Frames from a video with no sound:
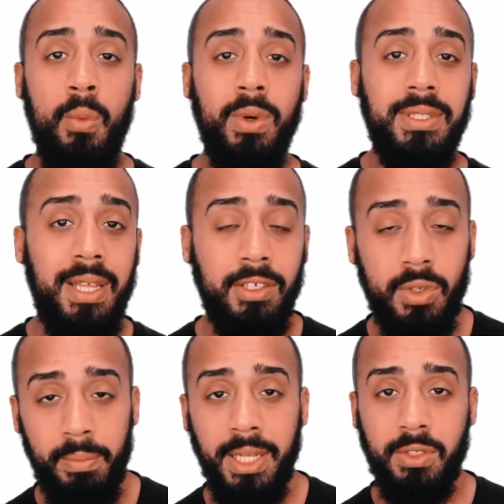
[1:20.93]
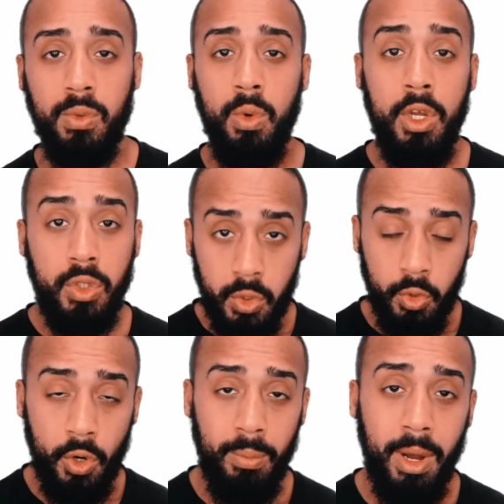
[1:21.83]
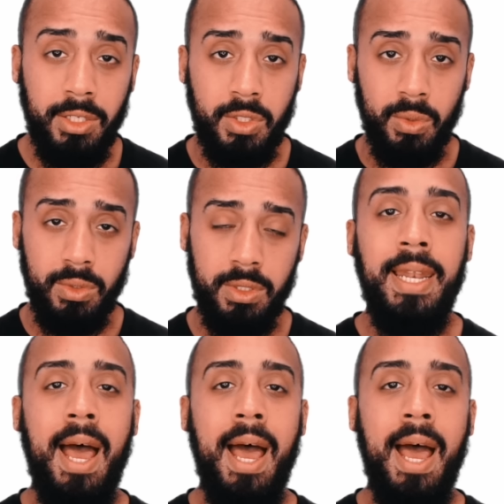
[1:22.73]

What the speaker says: was detrimental to your muscles.